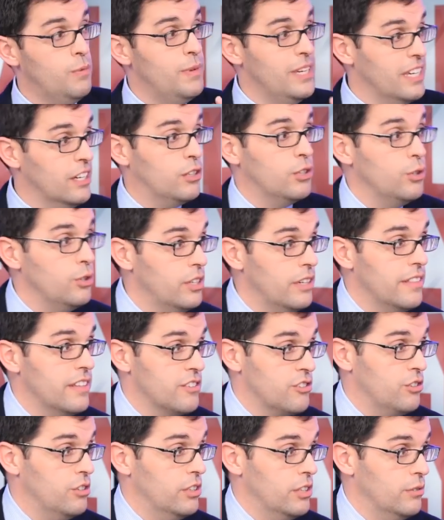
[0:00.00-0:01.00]
be included in
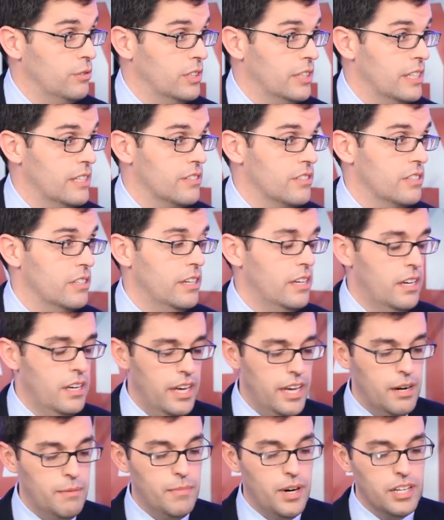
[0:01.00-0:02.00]
this early release.
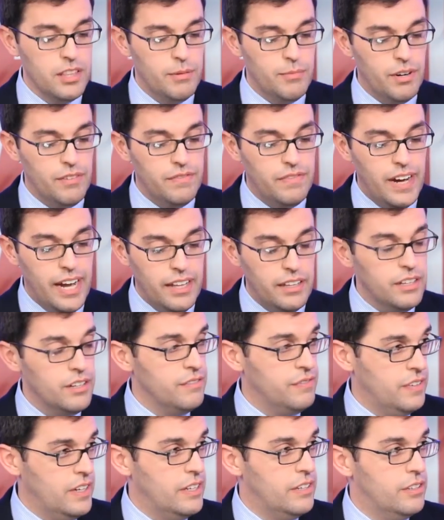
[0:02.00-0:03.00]
And among them are violent
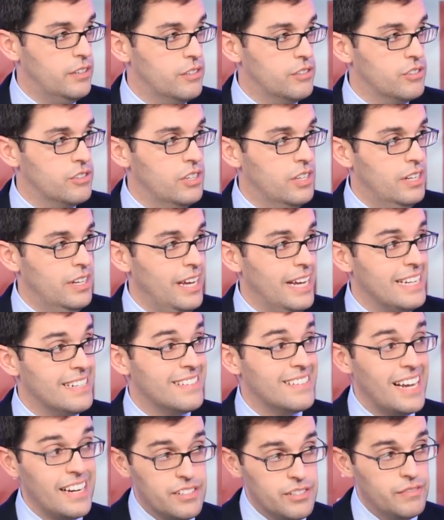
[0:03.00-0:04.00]
offenders and
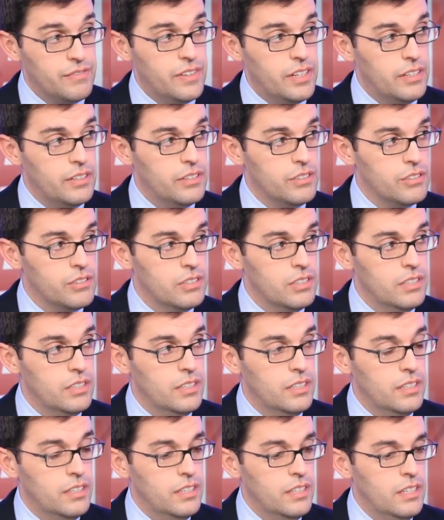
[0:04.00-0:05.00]
sex
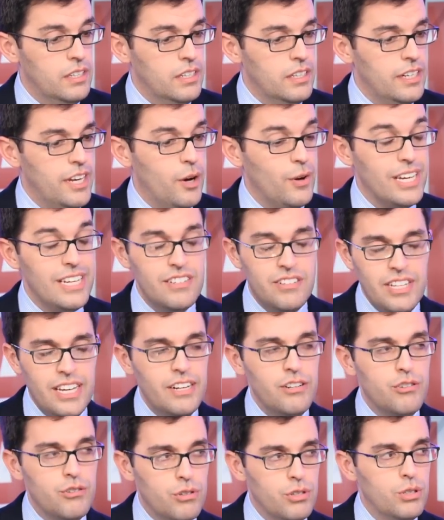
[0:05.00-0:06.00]
offenders. Now, is
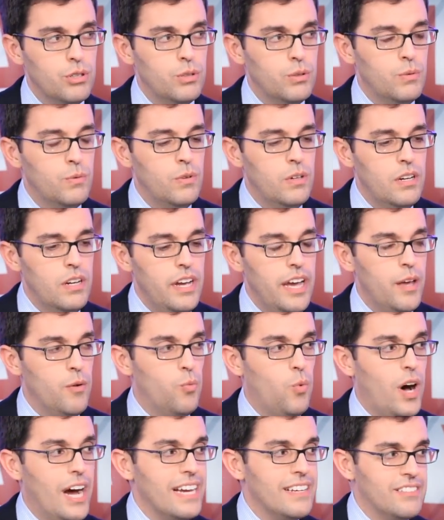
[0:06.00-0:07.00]
that true, and
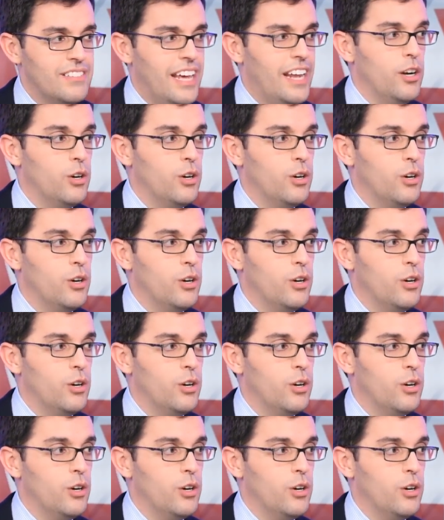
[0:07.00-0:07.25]
why is that